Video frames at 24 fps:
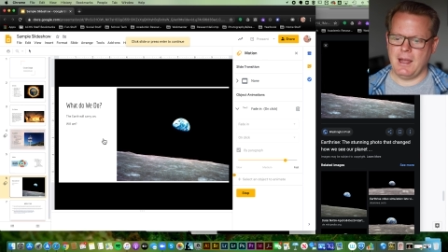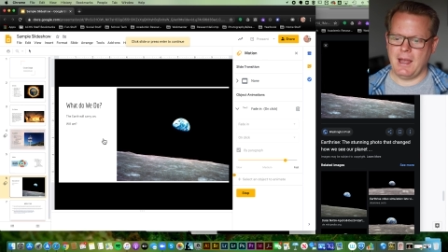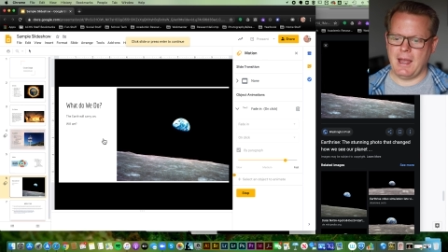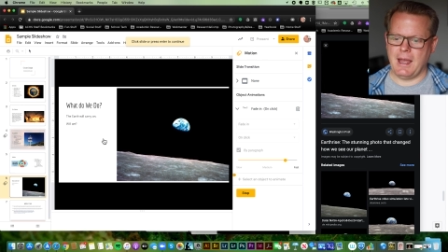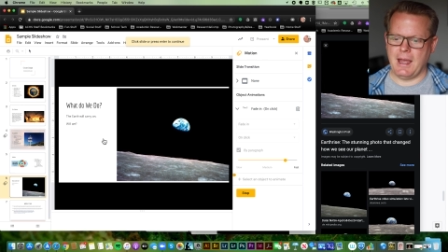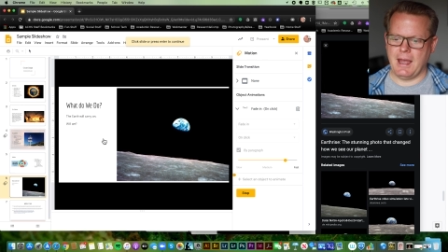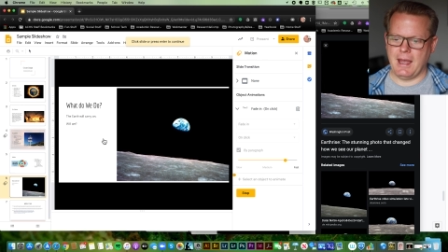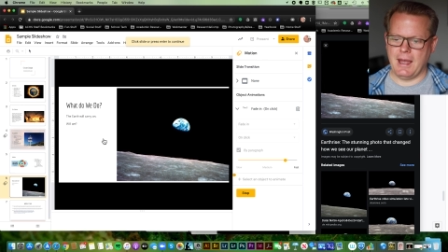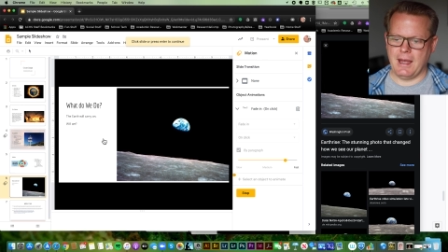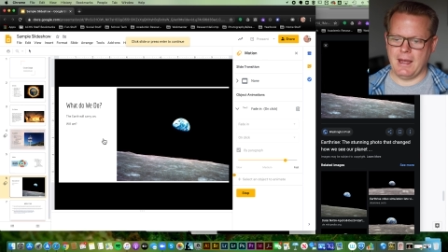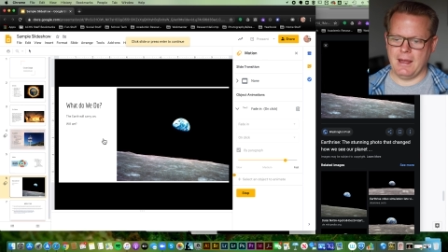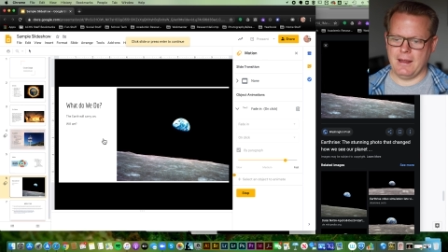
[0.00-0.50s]

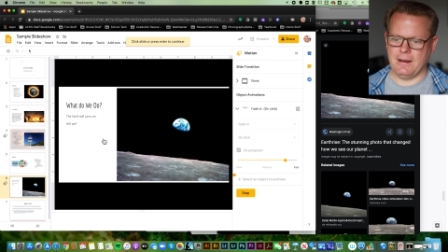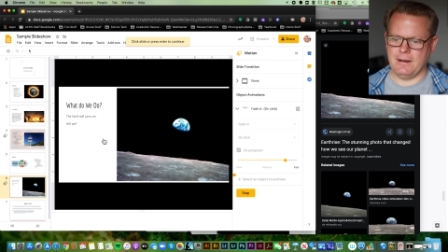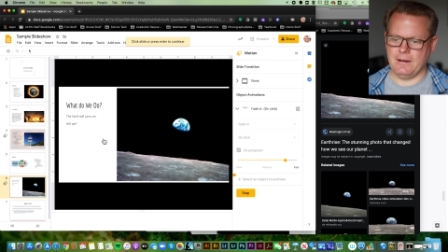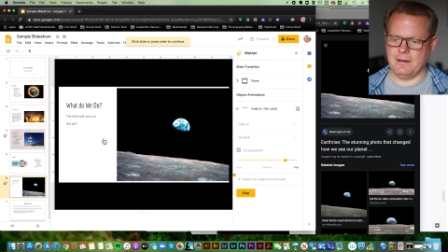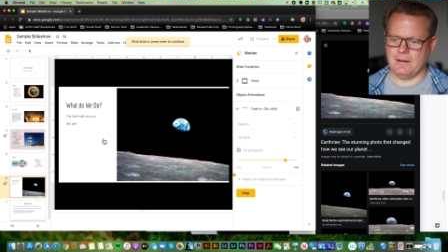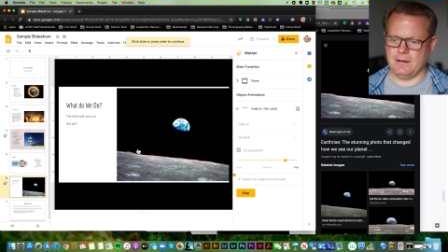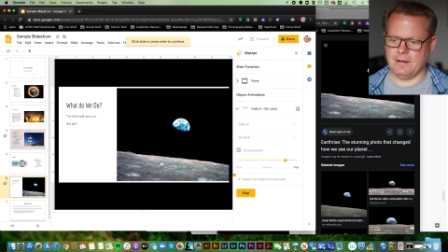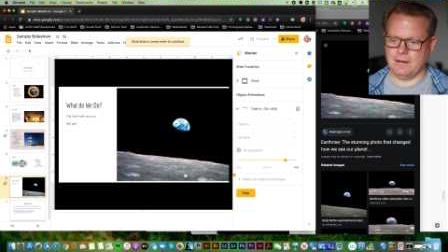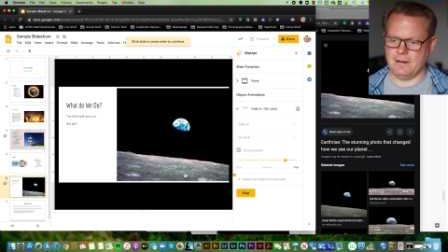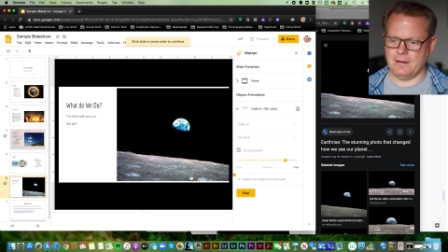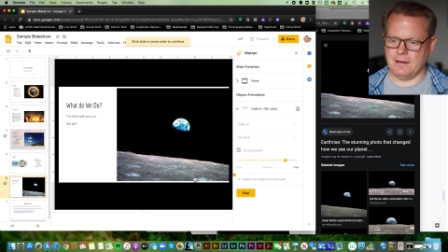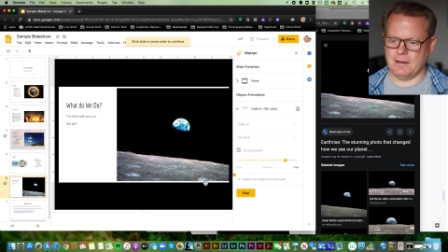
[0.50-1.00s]

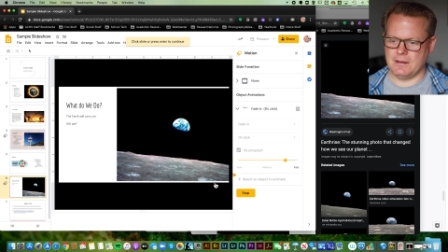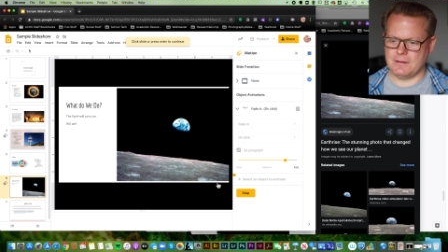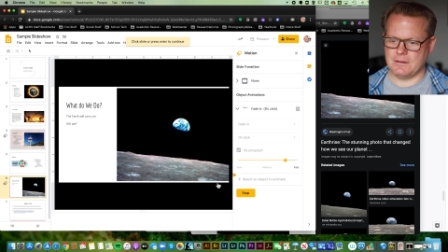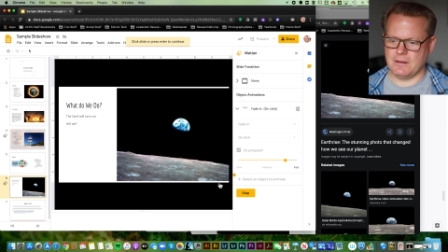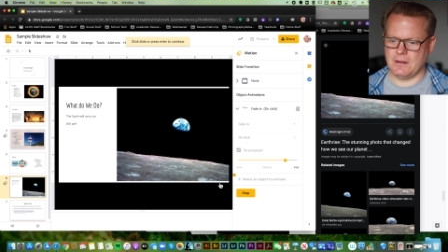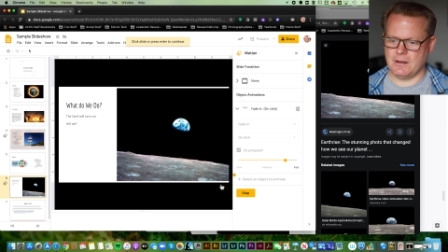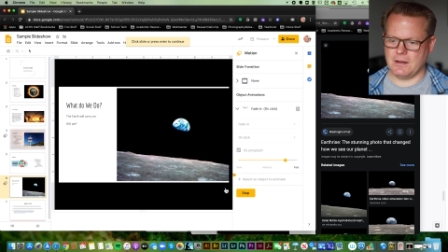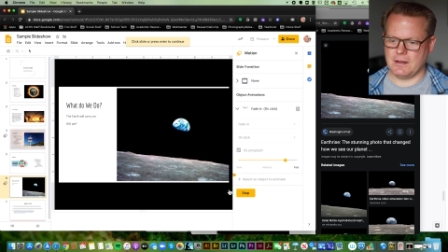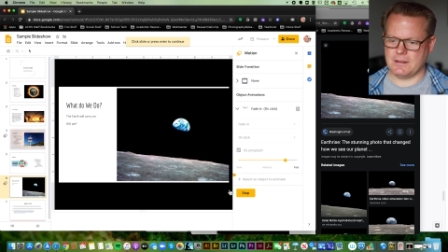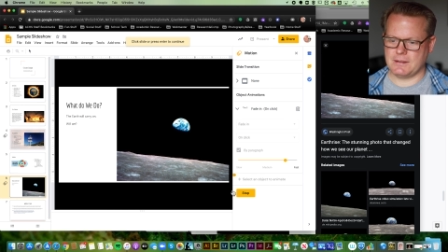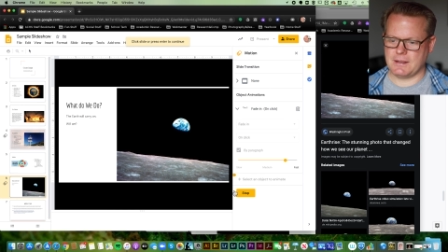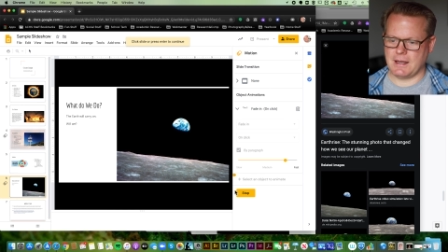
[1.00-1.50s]
And as
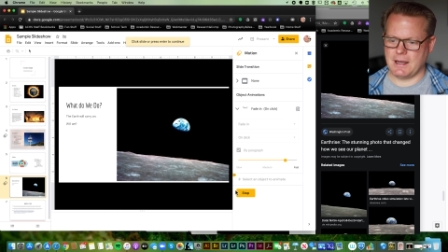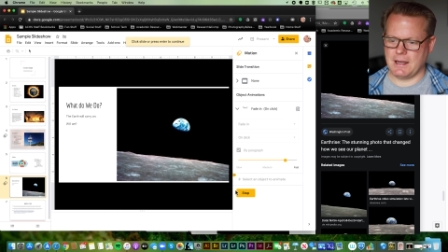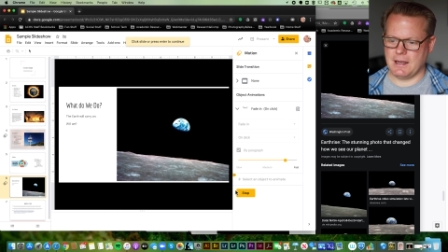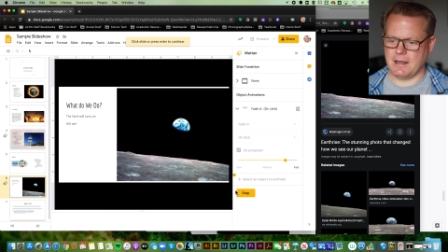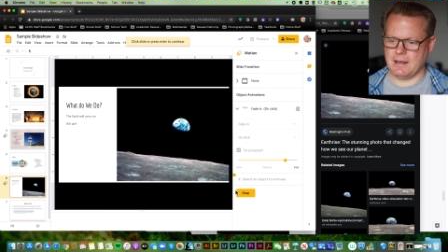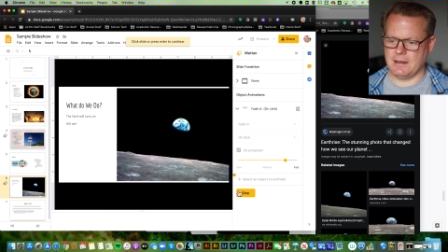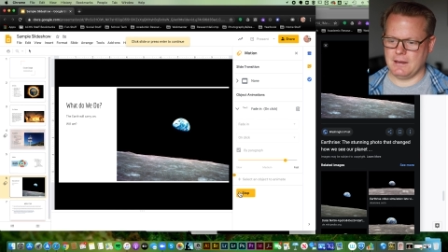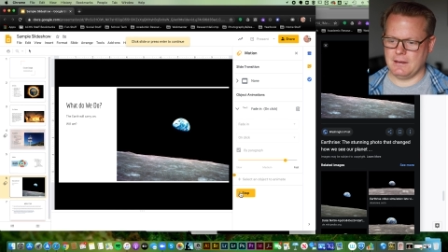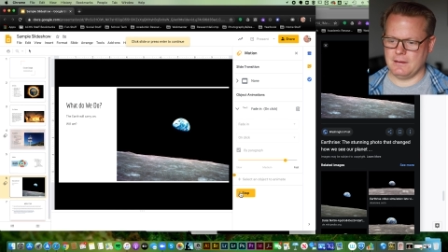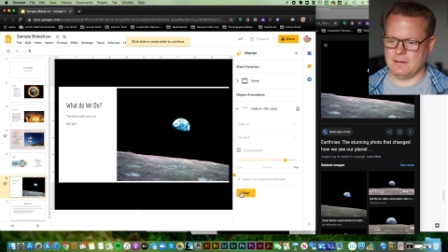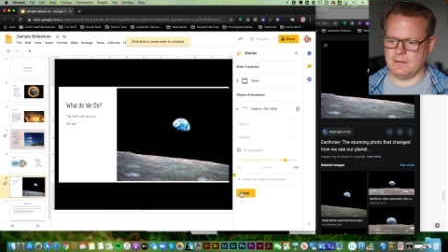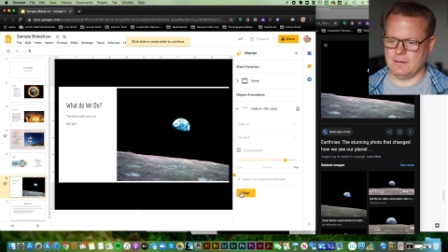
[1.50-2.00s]
long as
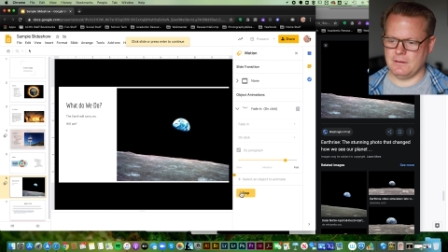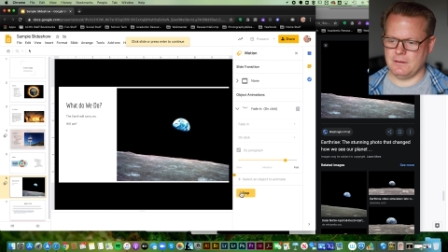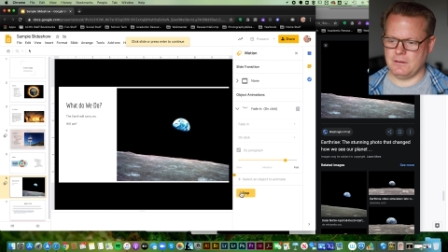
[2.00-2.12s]
I